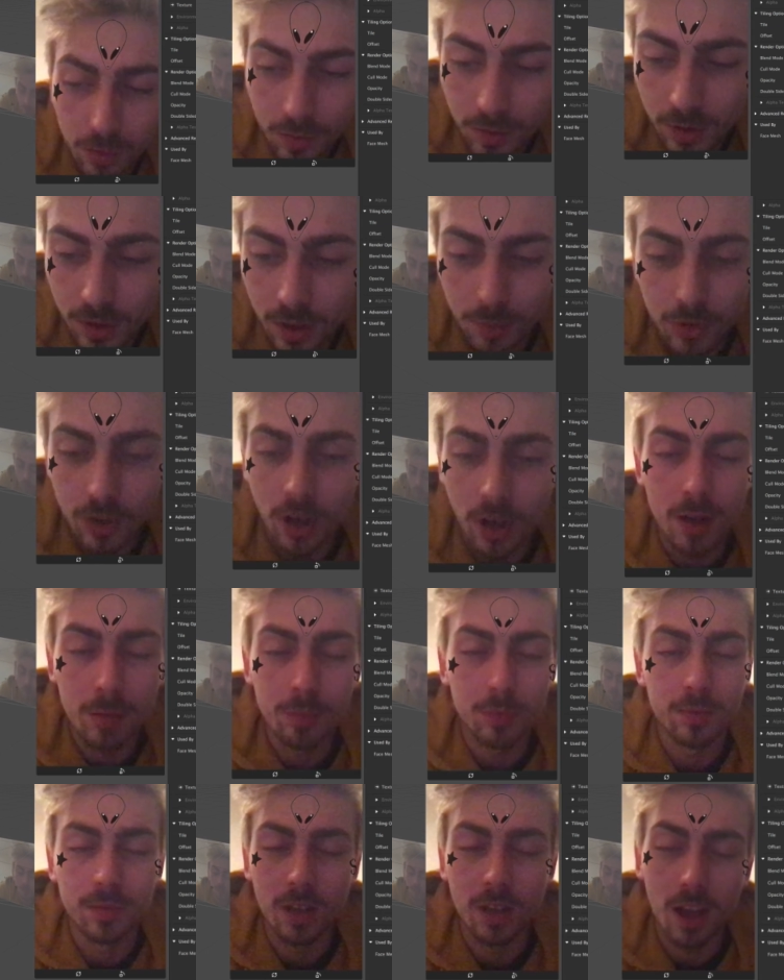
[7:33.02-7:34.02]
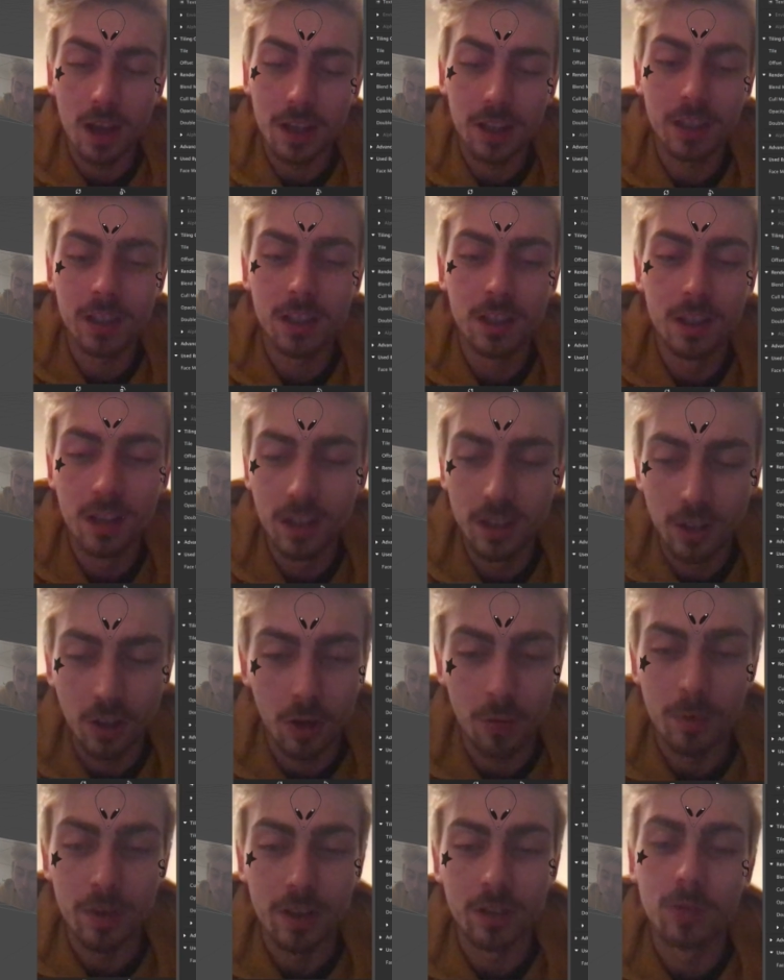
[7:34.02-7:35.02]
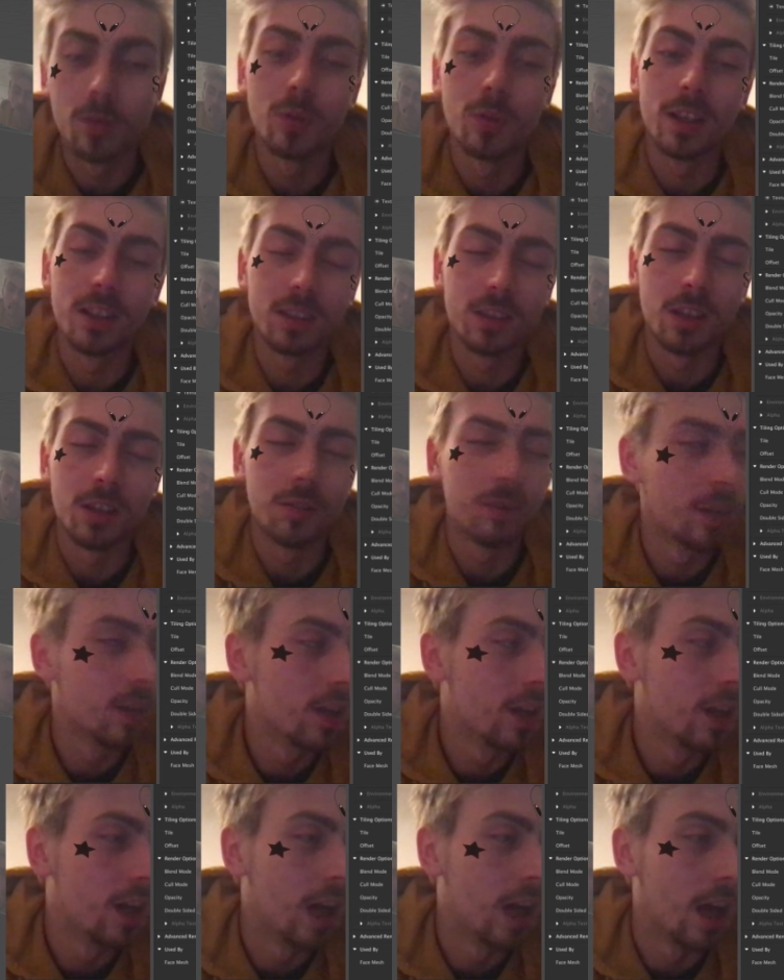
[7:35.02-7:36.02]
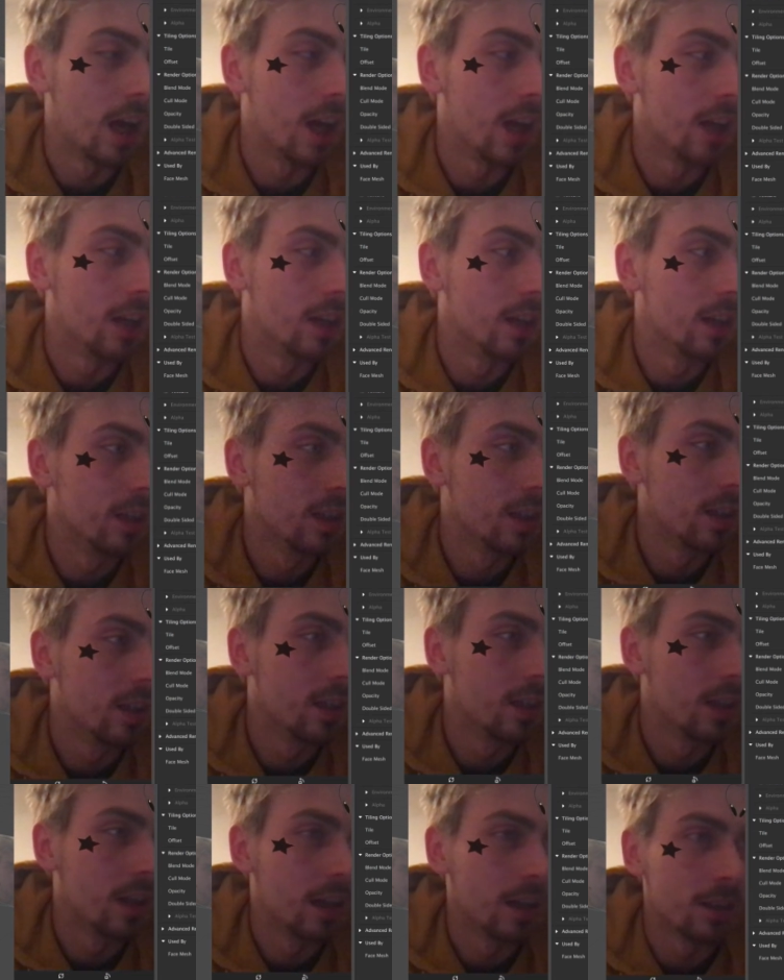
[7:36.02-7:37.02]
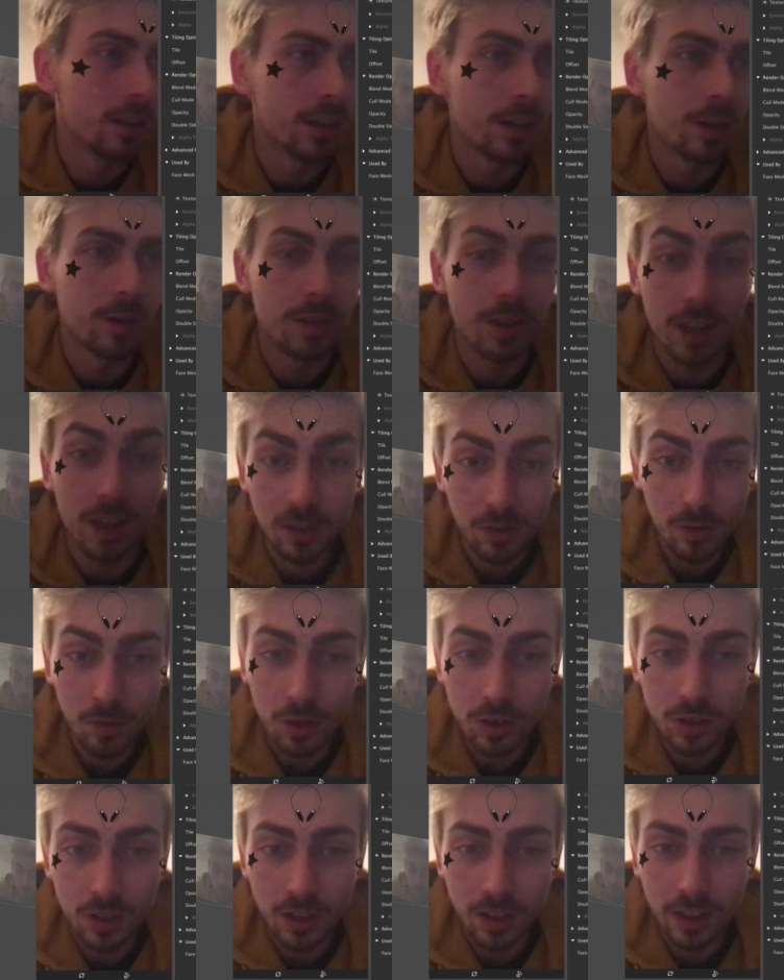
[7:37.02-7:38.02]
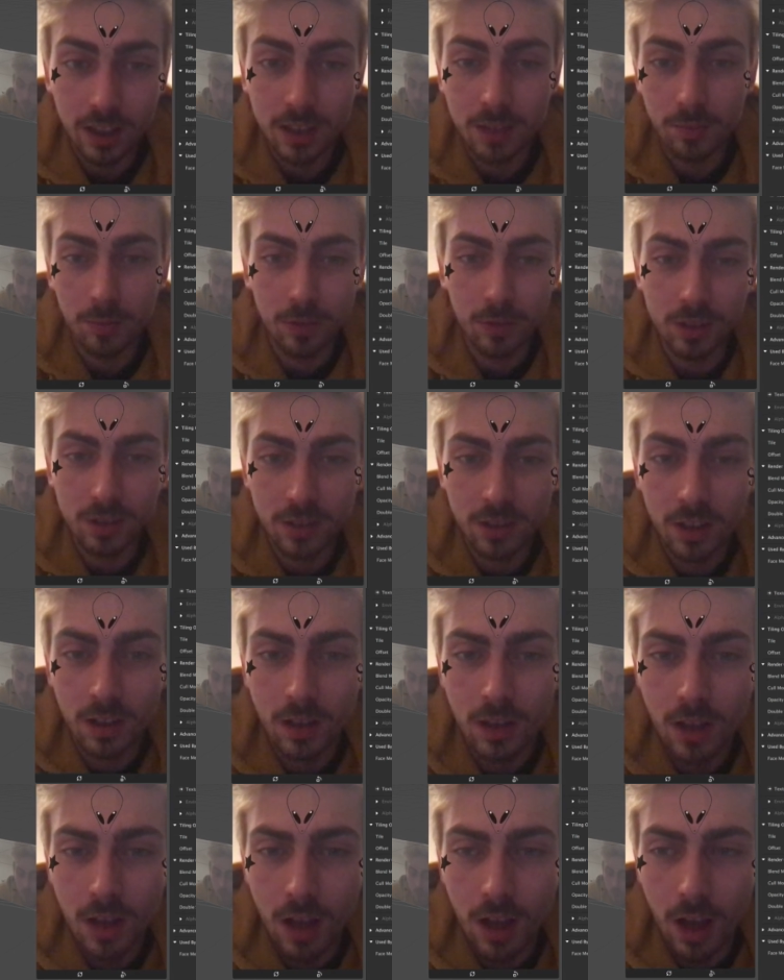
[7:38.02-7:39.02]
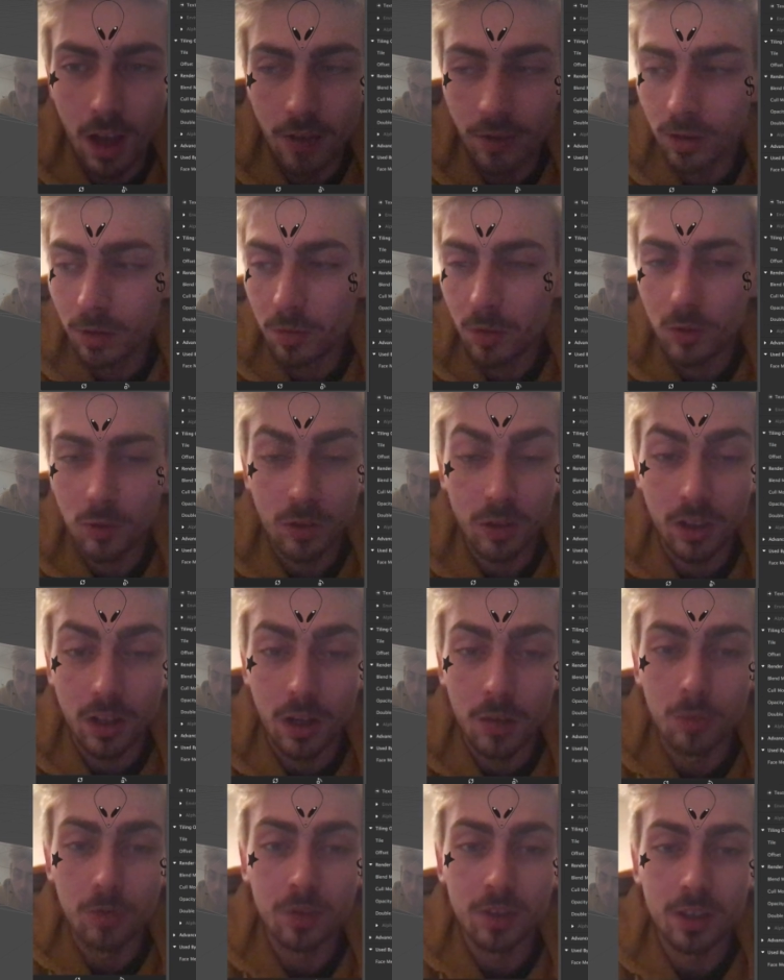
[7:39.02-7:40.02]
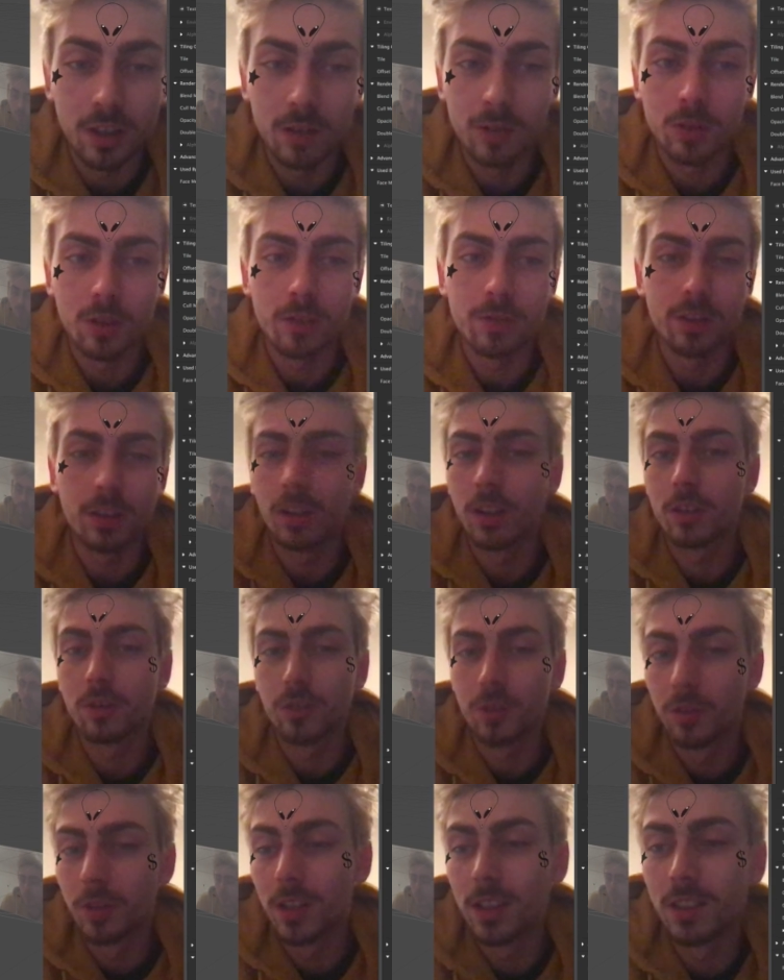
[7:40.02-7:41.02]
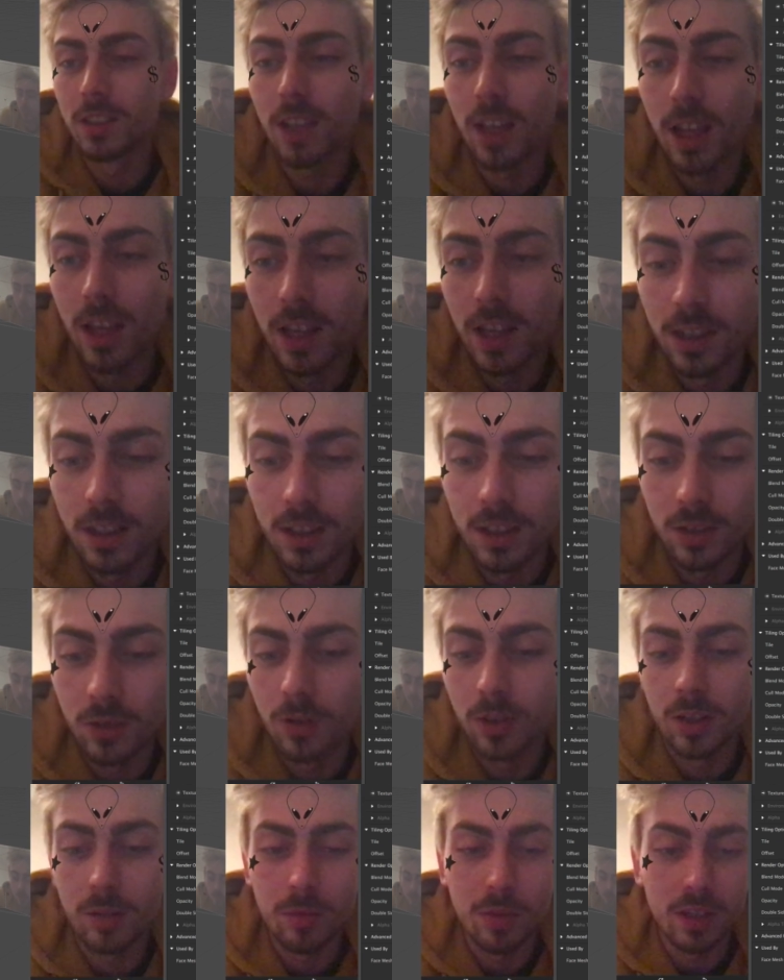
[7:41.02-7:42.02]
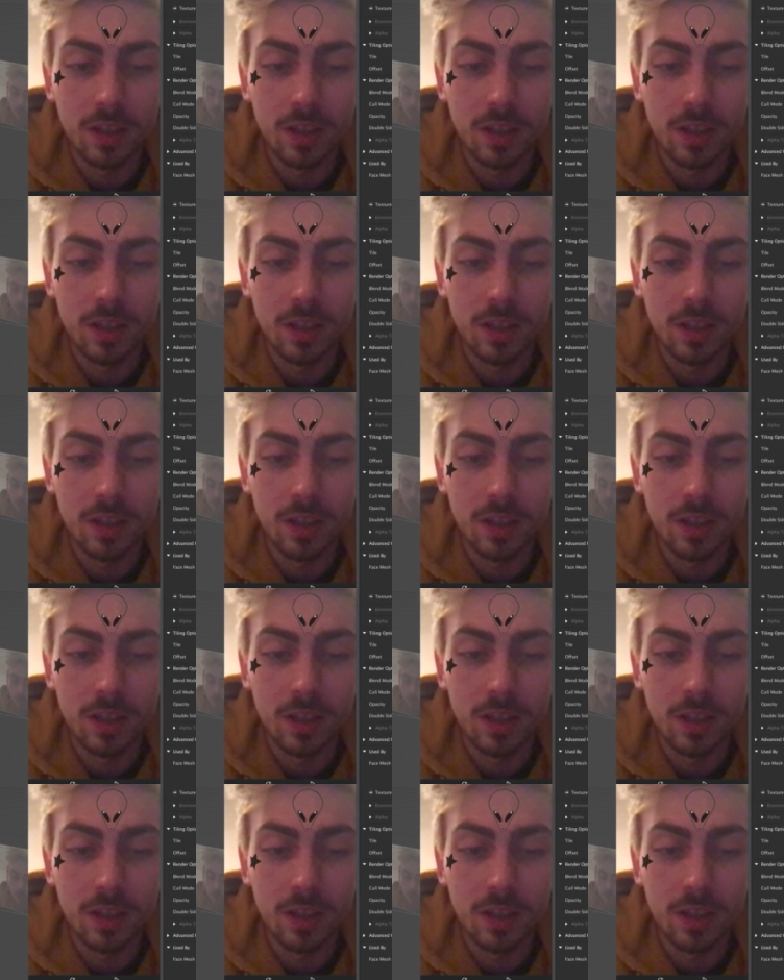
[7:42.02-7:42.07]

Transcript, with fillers: subscribe, like, comment, all that stuff, and I don't know, thanks for watching, I guess, because I've only posted a couple videos over the last few days and there's already been